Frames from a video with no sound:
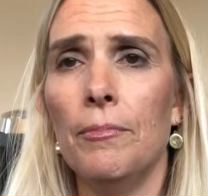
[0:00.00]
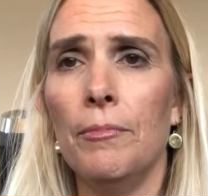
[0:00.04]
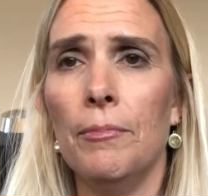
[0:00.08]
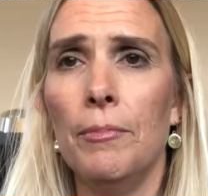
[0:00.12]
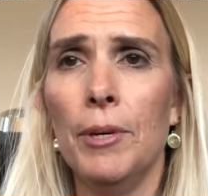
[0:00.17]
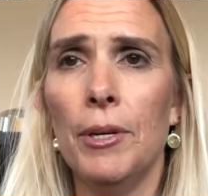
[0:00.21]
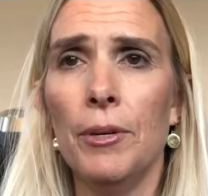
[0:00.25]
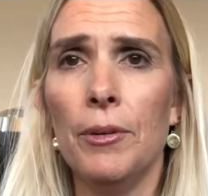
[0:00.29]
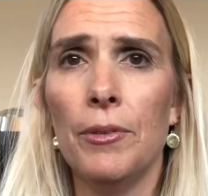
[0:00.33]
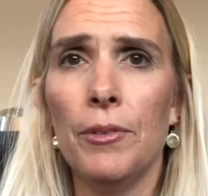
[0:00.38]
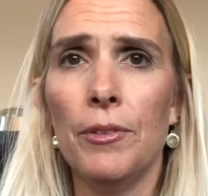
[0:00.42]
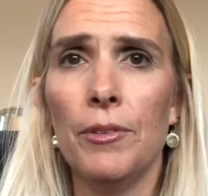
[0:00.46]

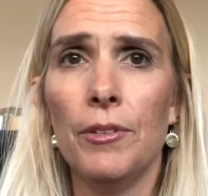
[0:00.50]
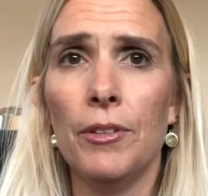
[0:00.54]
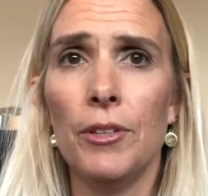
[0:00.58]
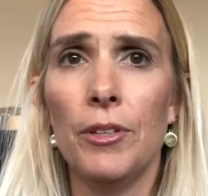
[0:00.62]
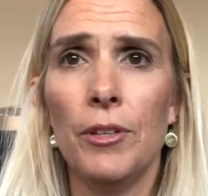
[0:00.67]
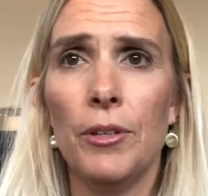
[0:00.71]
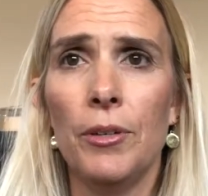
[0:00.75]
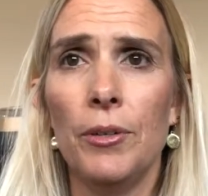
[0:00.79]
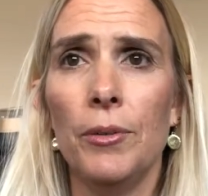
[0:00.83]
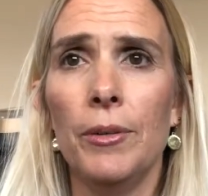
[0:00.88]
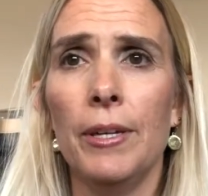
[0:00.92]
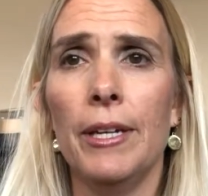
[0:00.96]
both
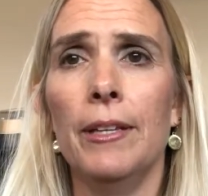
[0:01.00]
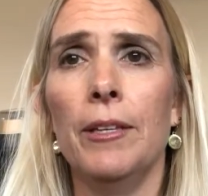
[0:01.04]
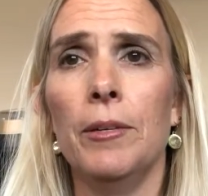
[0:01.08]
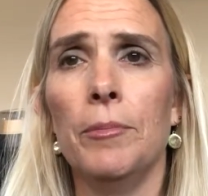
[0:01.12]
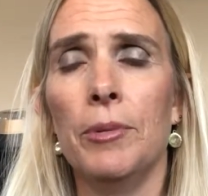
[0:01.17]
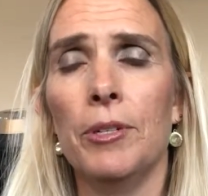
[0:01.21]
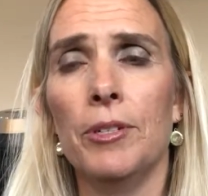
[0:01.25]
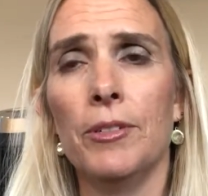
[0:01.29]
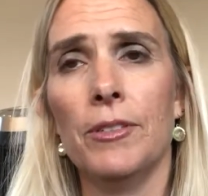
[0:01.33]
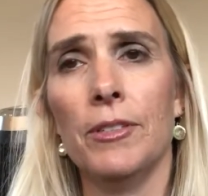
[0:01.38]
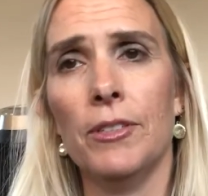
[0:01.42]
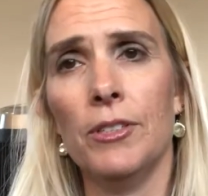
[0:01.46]
you and the
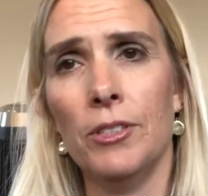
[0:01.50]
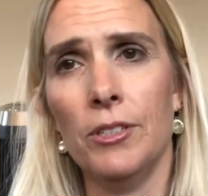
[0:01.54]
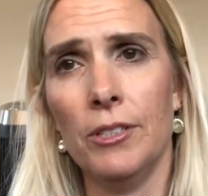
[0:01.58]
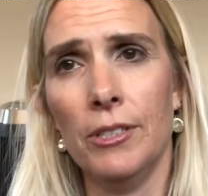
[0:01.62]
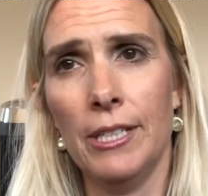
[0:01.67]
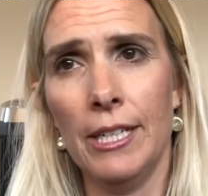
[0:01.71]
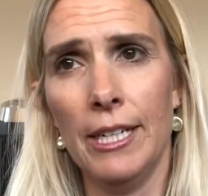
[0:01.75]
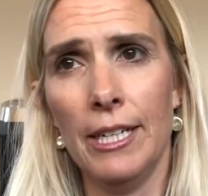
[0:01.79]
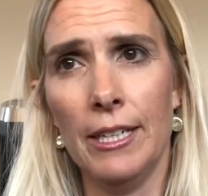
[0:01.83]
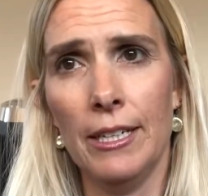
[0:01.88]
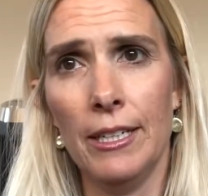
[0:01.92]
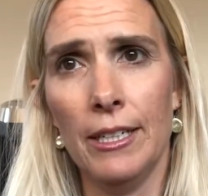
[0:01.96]
person you're
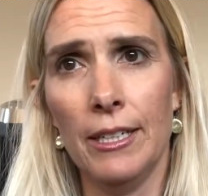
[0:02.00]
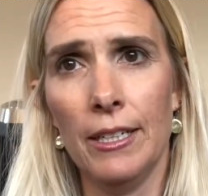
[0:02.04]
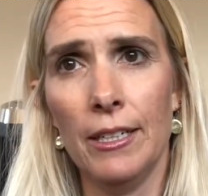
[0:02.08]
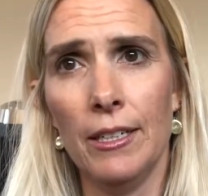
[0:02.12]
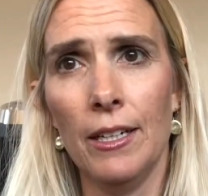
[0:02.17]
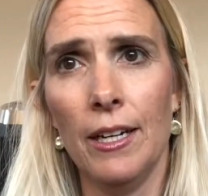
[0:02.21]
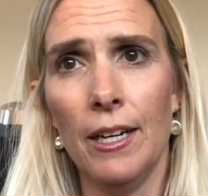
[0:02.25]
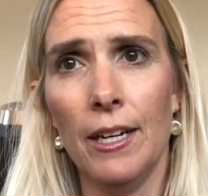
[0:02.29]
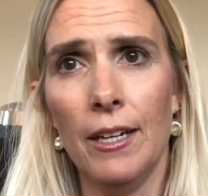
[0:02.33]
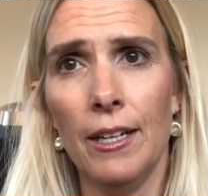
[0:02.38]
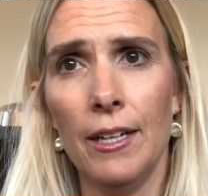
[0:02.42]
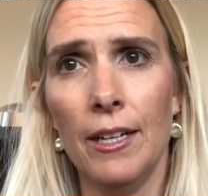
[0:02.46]
dating,
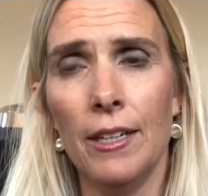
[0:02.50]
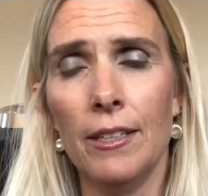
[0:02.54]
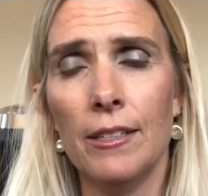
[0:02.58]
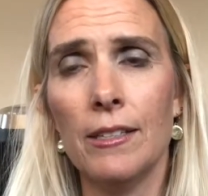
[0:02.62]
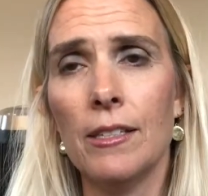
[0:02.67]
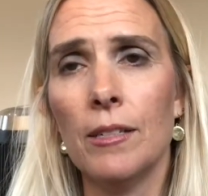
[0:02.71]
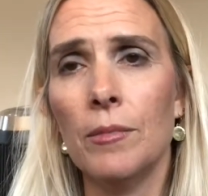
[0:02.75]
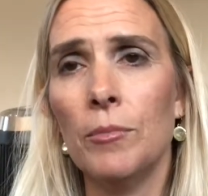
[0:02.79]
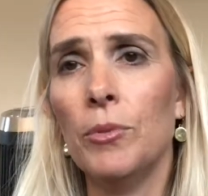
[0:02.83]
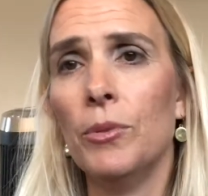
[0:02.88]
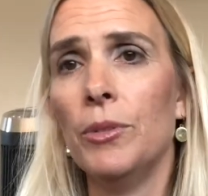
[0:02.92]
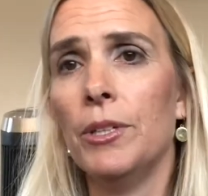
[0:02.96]
at, at
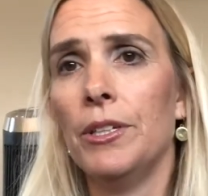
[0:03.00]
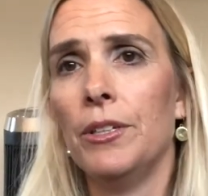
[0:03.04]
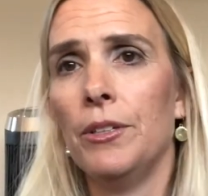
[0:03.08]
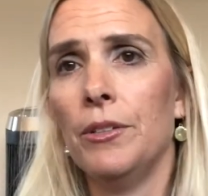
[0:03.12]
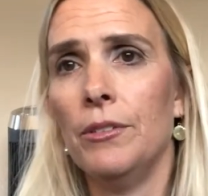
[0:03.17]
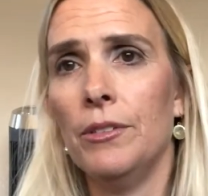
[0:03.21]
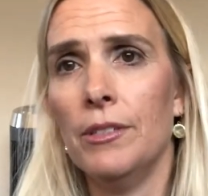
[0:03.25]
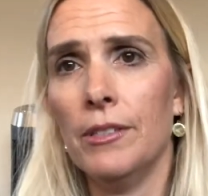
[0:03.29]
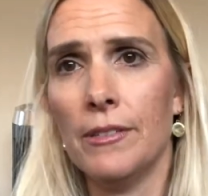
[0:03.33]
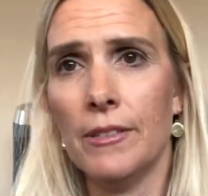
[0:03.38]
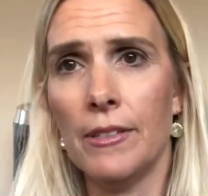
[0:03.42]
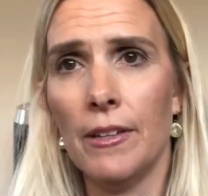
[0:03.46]
some point you
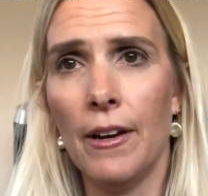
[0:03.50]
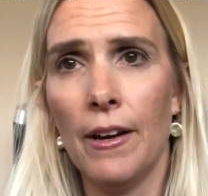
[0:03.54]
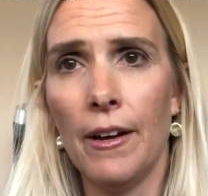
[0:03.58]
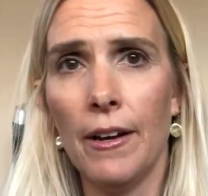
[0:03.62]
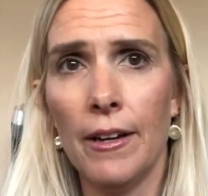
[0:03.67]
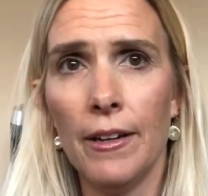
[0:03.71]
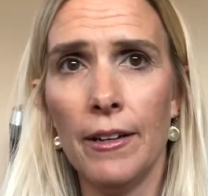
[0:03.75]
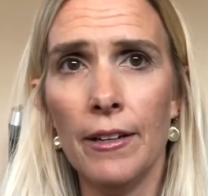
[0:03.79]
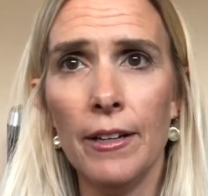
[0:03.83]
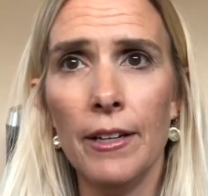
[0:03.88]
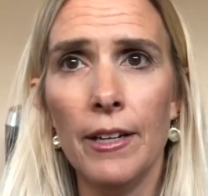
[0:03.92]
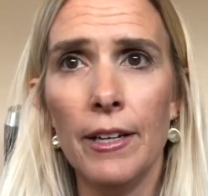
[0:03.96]

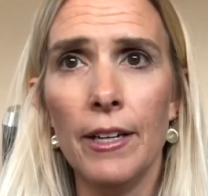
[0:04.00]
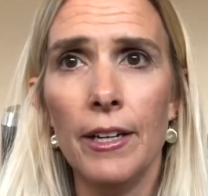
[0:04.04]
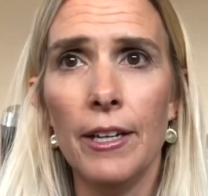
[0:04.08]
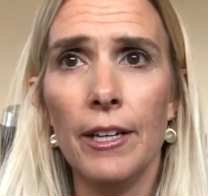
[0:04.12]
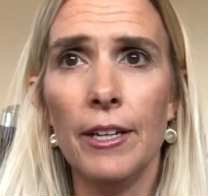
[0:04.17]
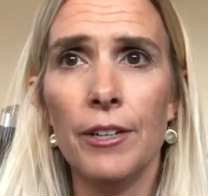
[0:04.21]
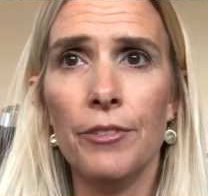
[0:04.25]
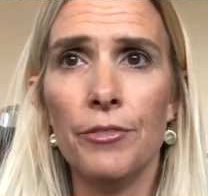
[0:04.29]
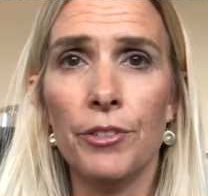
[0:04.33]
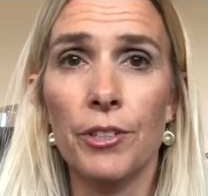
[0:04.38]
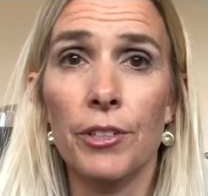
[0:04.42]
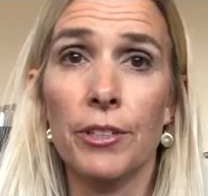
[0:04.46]
decide
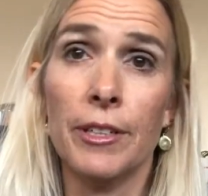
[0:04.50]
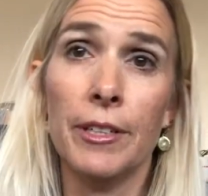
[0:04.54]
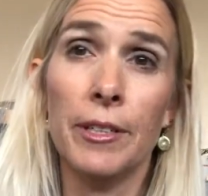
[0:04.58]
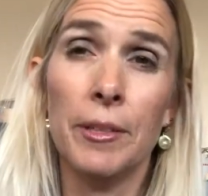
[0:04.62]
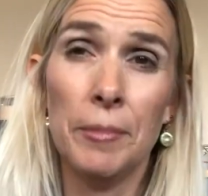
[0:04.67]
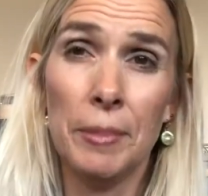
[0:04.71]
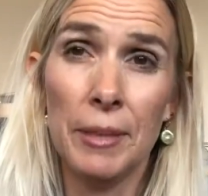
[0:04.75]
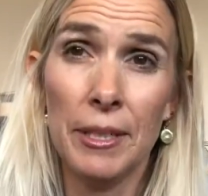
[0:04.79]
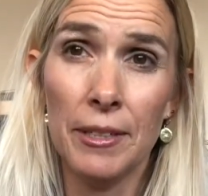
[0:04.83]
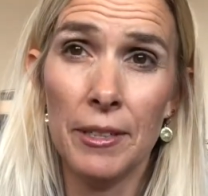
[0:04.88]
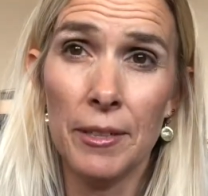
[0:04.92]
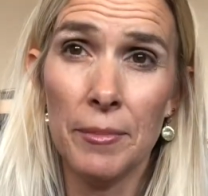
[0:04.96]
if you're going to
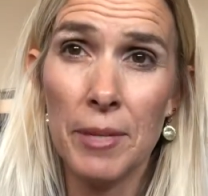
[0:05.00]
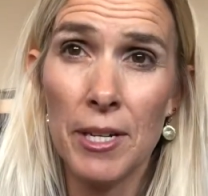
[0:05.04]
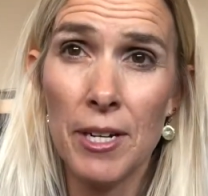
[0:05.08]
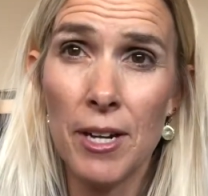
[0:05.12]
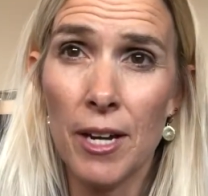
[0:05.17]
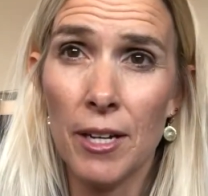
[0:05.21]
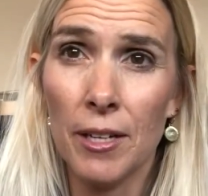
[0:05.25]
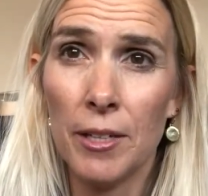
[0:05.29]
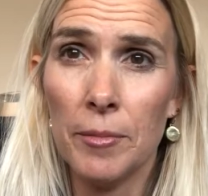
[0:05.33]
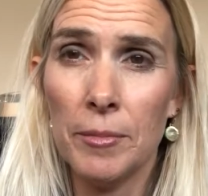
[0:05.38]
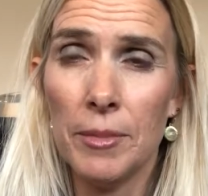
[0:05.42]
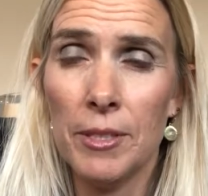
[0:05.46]
be in a
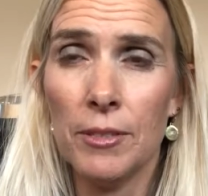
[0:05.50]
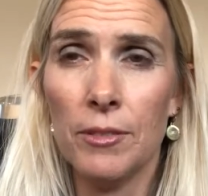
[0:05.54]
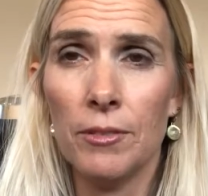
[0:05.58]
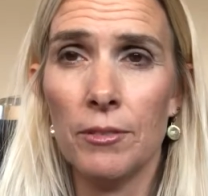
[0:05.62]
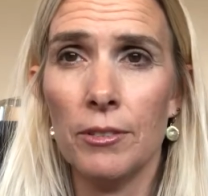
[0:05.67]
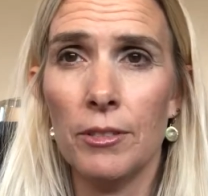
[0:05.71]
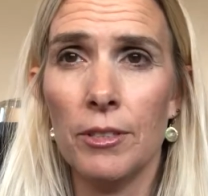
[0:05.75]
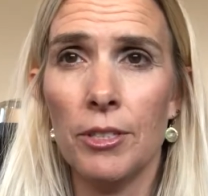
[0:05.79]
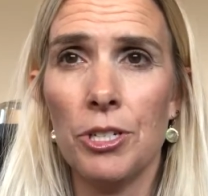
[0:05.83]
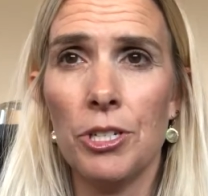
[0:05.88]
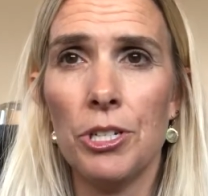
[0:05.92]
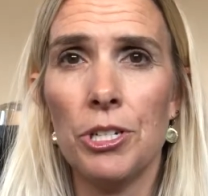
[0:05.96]
monogamous
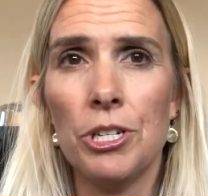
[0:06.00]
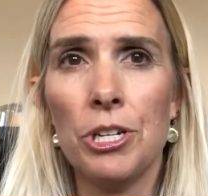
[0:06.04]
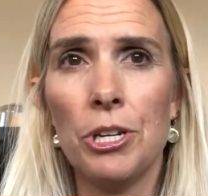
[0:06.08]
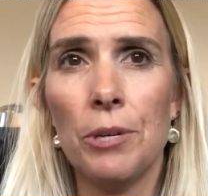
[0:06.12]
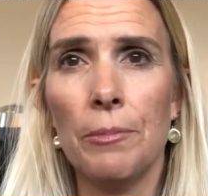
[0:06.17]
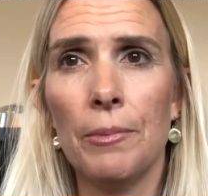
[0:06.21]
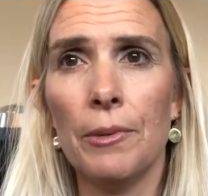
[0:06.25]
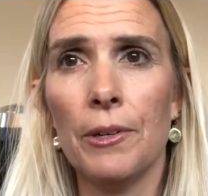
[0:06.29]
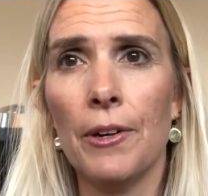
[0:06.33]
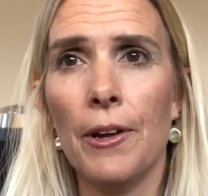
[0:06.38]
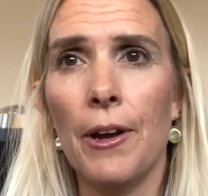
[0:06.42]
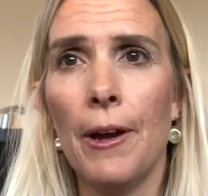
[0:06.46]

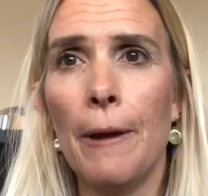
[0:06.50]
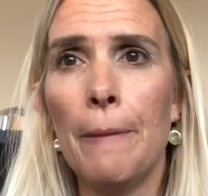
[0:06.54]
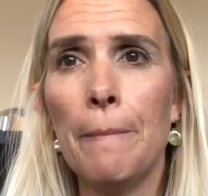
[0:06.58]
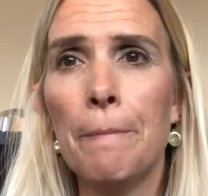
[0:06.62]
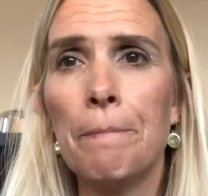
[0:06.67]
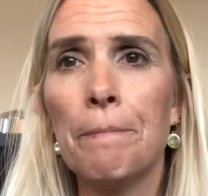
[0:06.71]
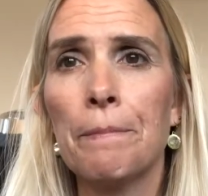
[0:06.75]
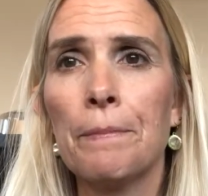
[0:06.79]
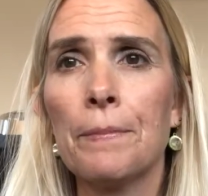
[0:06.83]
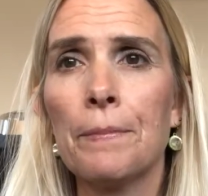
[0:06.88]
relationship or not.